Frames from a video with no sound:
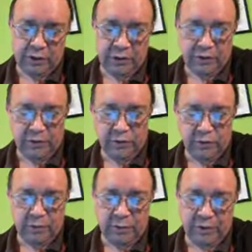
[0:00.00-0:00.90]
forces that
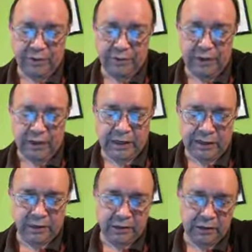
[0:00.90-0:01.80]
survive
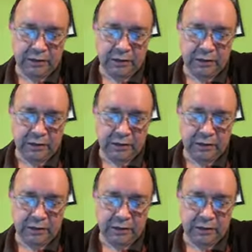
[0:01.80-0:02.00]
are